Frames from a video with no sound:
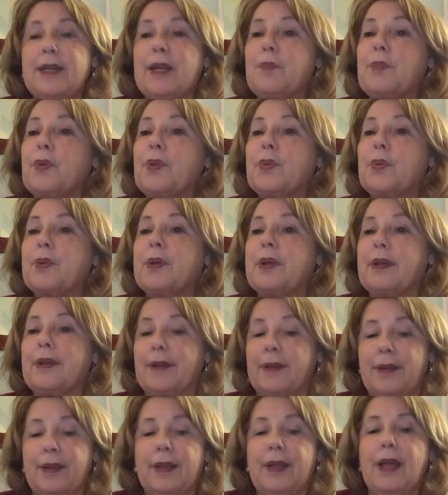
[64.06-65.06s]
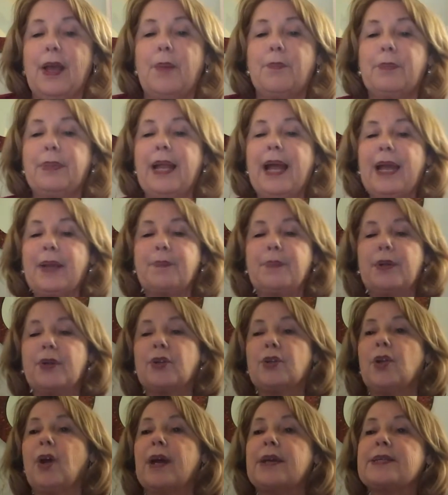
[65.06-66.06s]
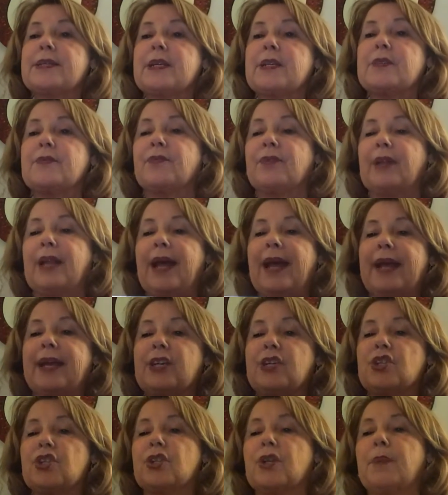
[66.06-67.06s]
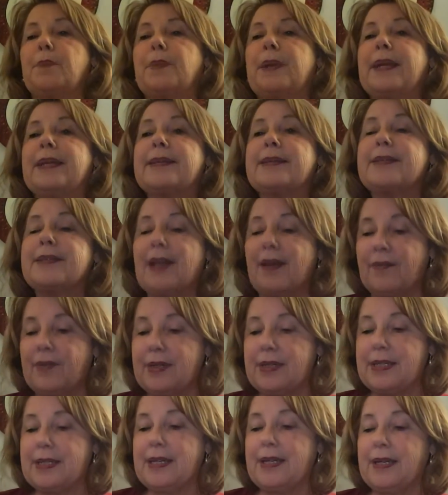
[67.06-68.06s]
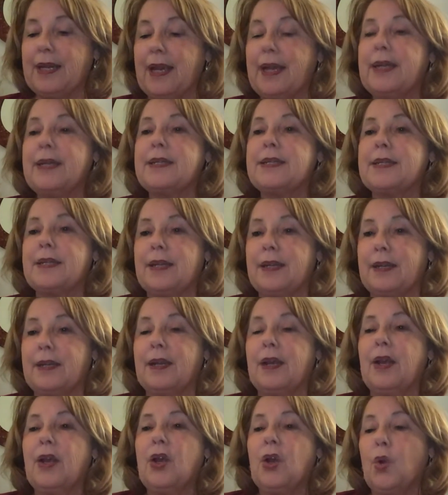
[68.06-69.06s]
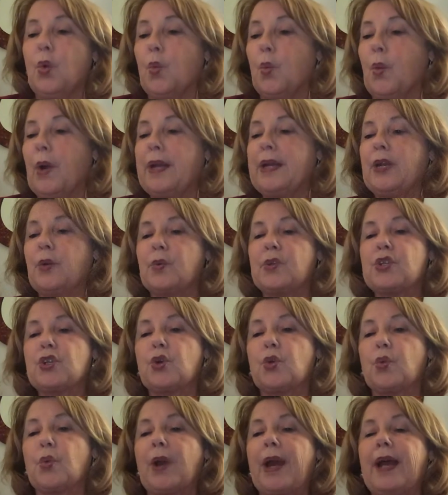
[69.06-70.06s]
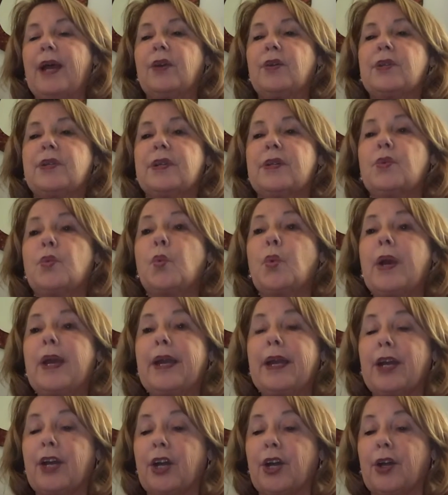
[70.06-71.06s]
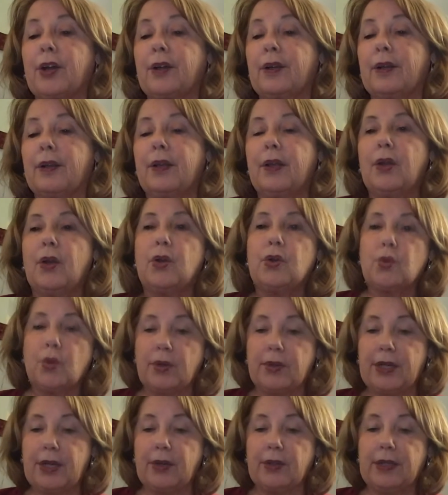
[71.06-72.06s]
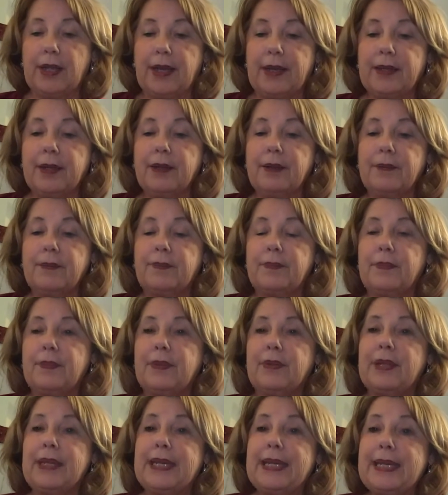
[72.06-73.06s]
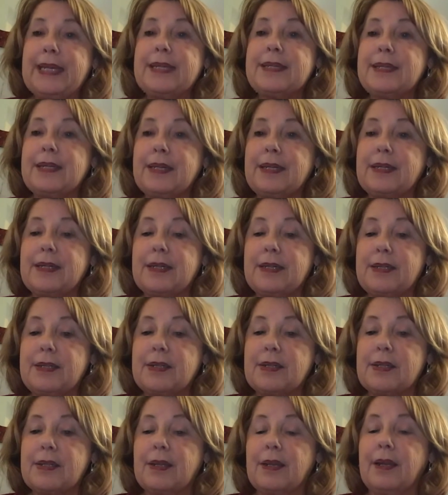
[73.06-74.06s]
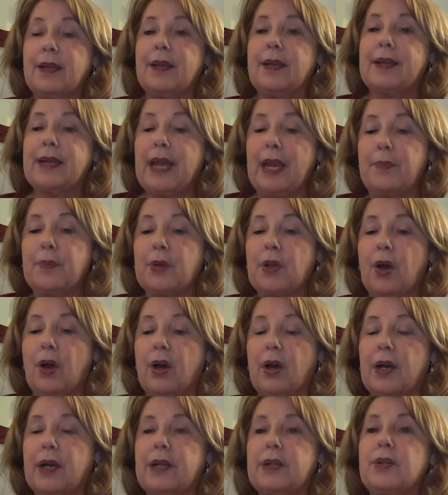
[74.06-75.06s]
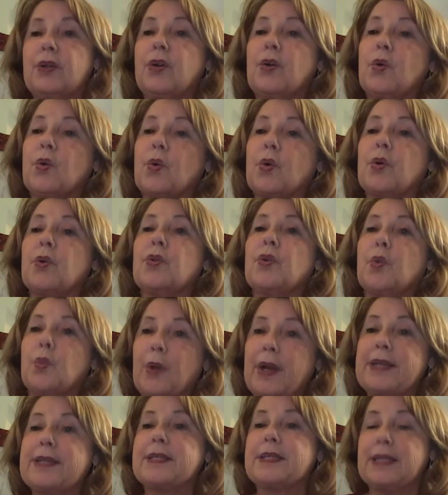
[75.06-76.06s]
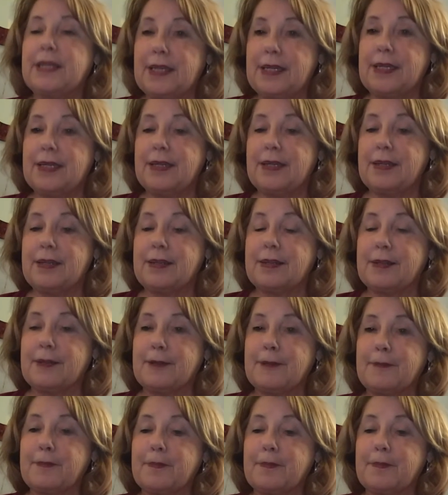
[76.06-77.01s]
Number three. Blackbeard lost his flagship in 1718 when it was grounded where? North Carolina, the East Indies, Cape Cod, or the West Indies?